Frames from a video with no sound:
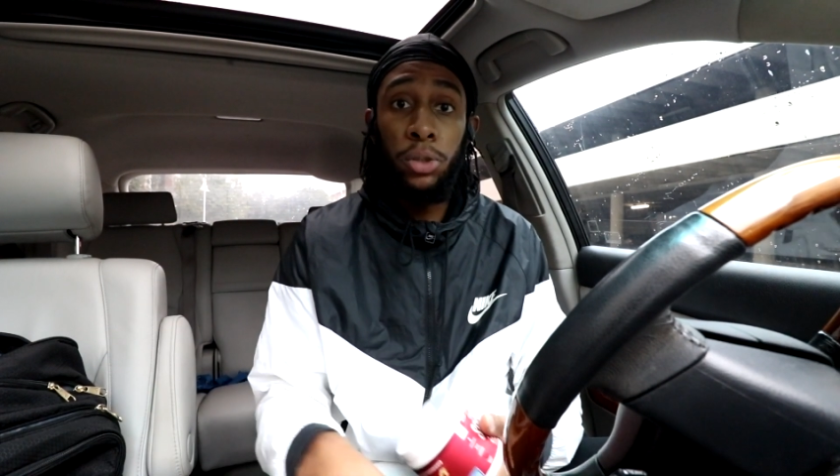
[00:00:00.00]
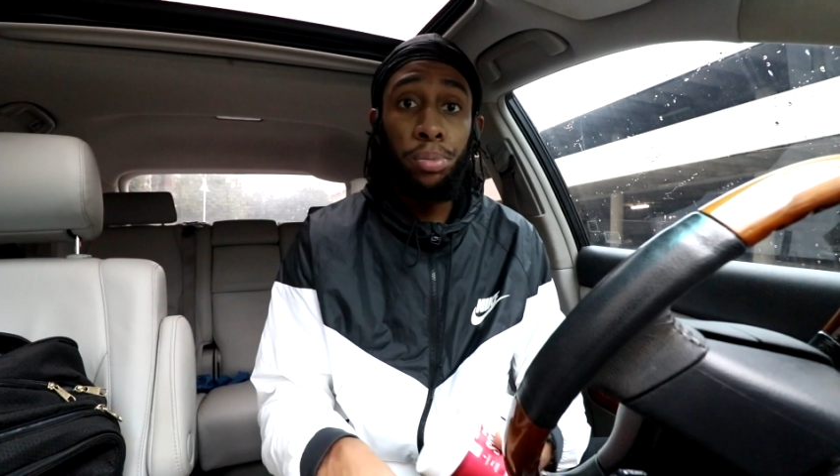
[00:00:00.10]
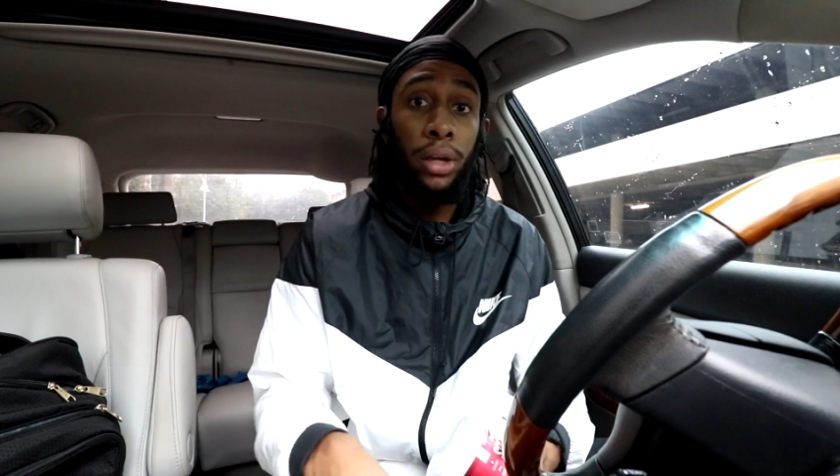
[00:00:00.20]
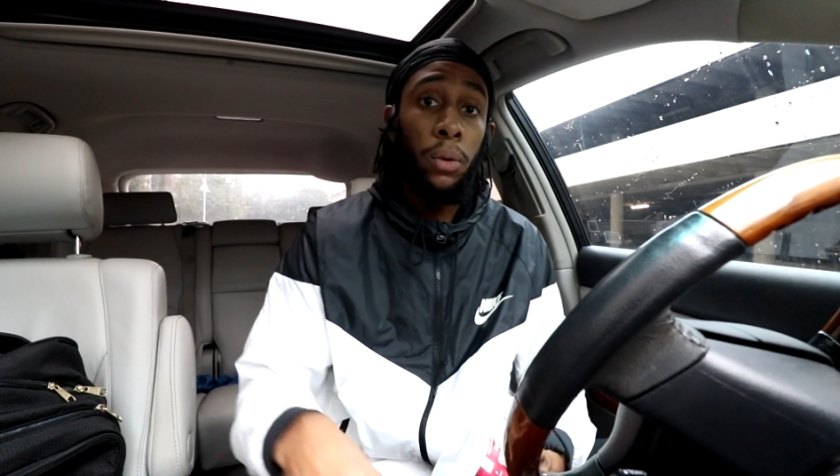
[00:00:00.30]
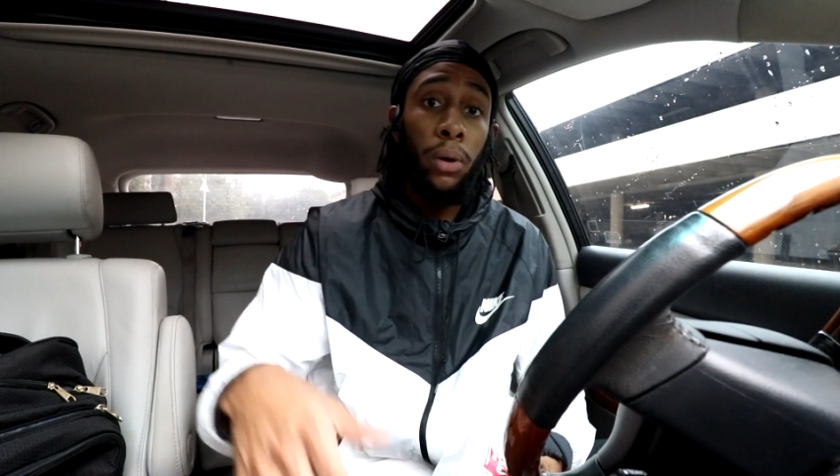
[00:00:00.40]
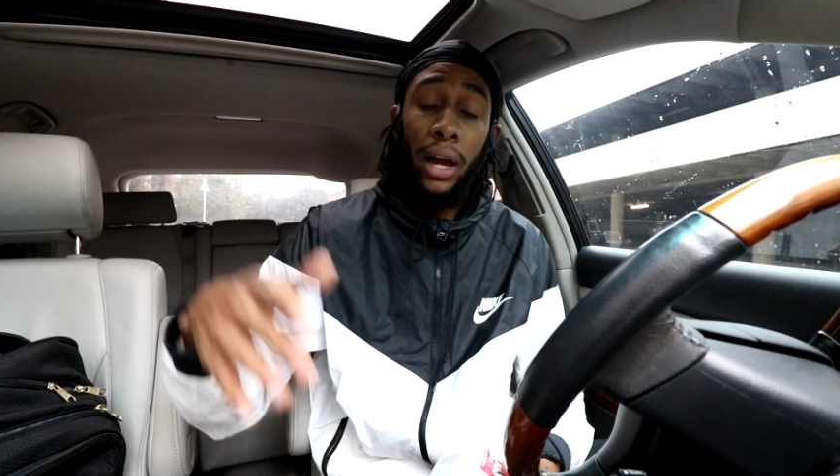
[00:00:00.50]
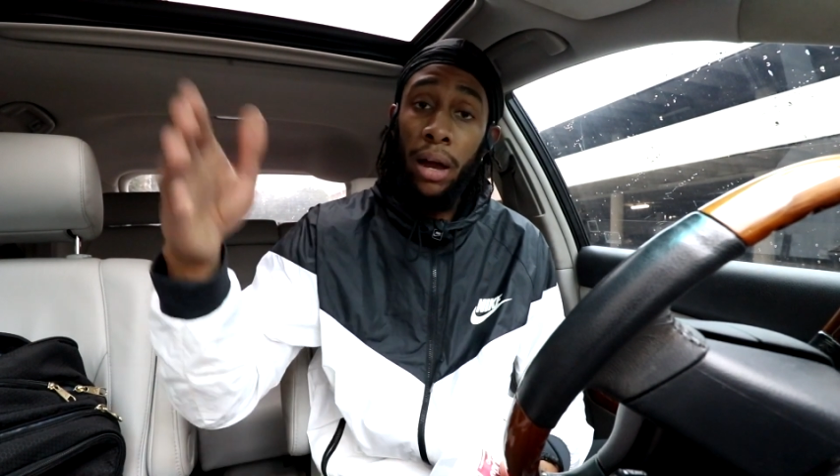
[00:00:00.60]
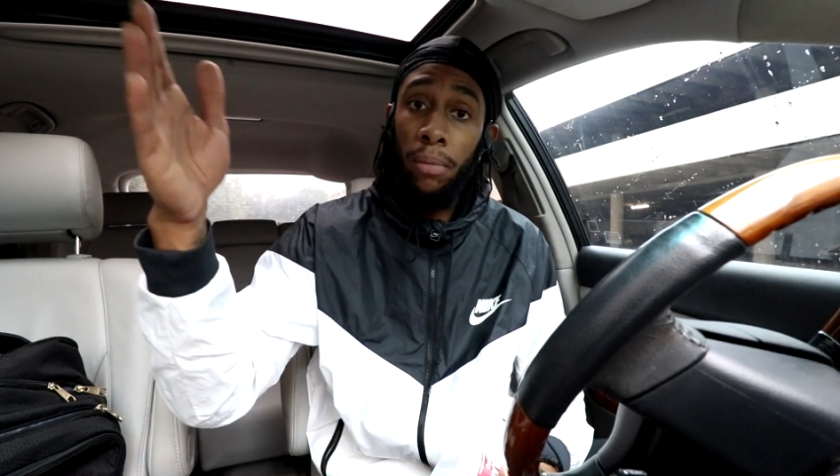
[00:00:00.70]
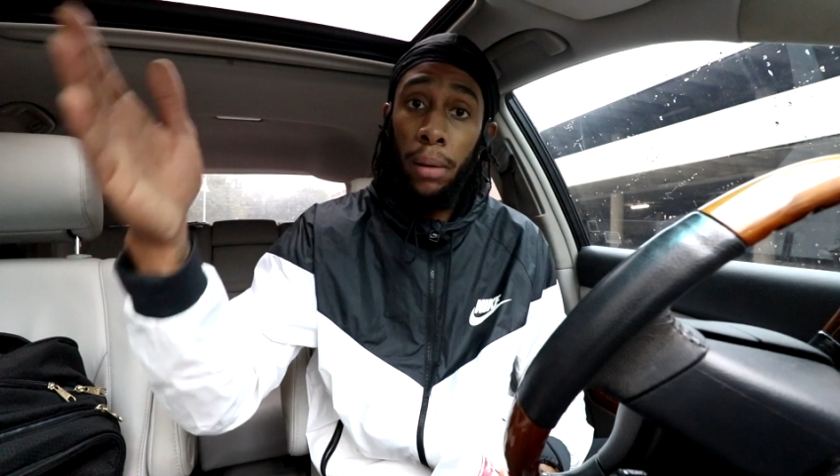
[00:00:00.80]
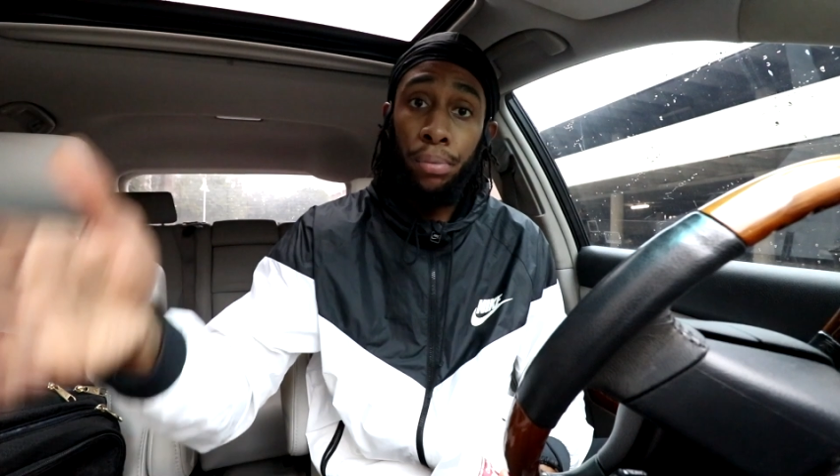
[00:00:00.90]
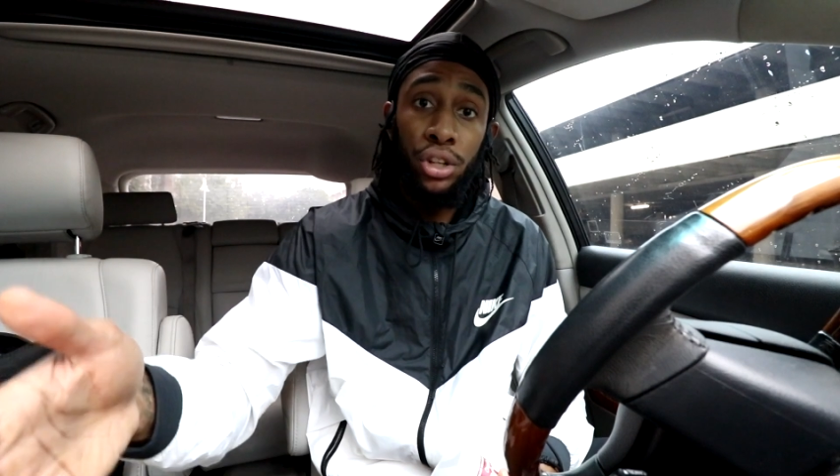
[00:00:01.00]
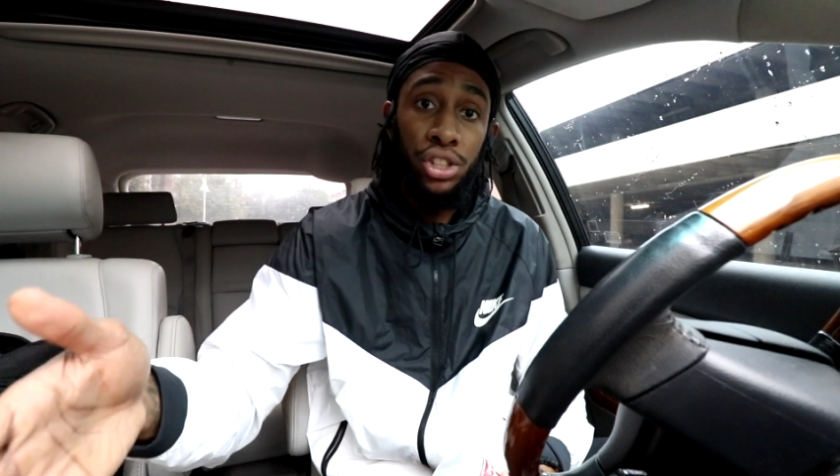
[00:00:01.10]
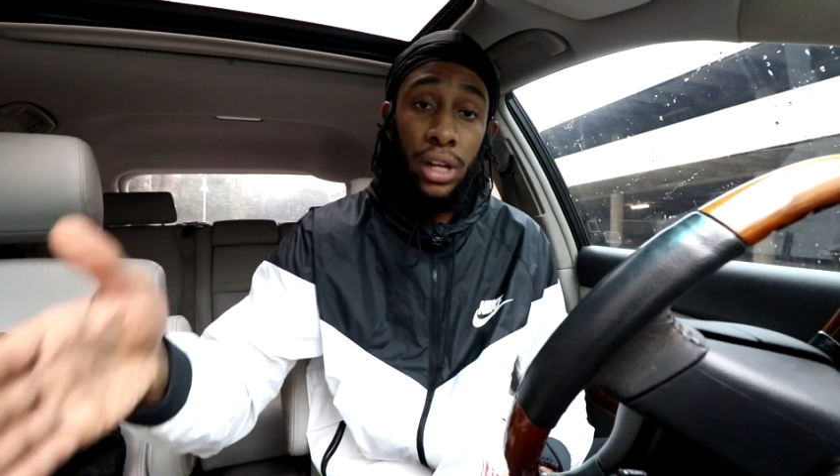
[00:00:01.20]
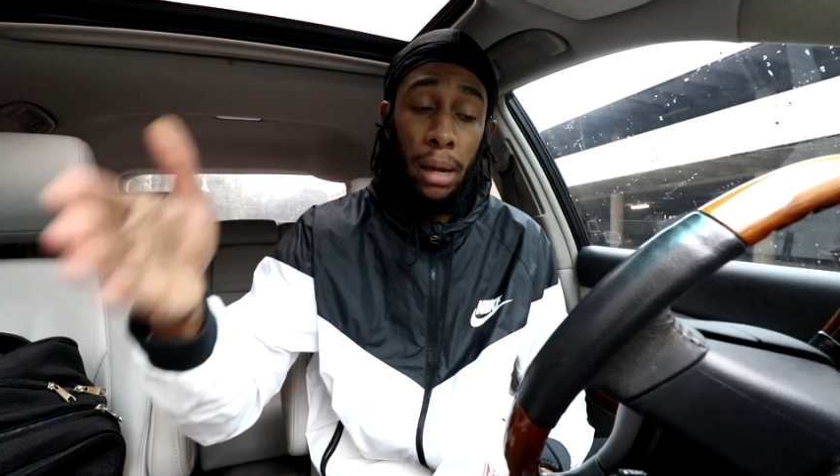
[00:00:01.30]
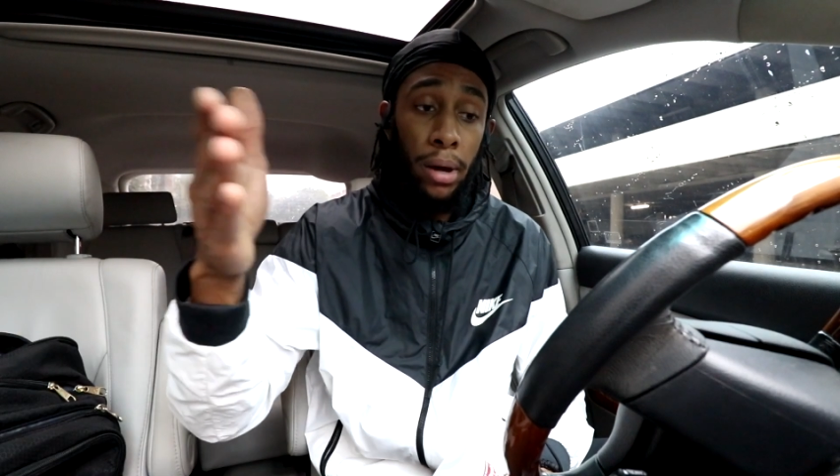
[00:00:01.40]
split where I have my push day,